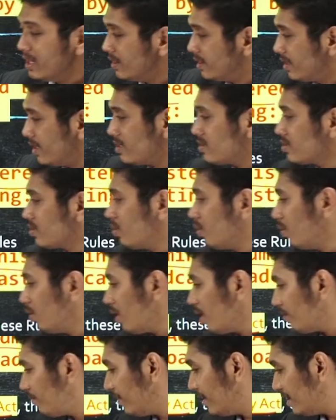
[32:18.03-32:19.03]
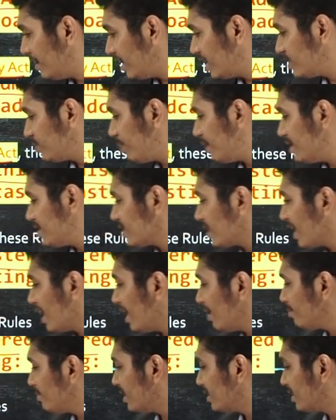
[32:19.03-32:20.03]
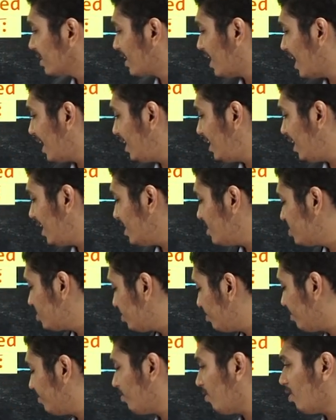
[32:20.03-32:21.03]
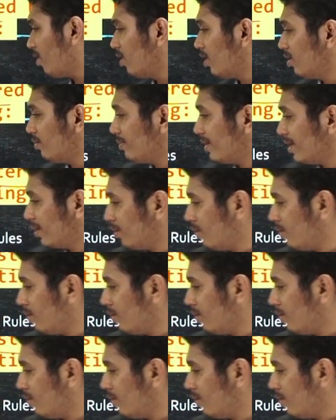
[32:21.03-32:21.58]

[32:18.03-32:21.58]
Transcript: This Code of Ethics prescribes that the guidelines to be followed by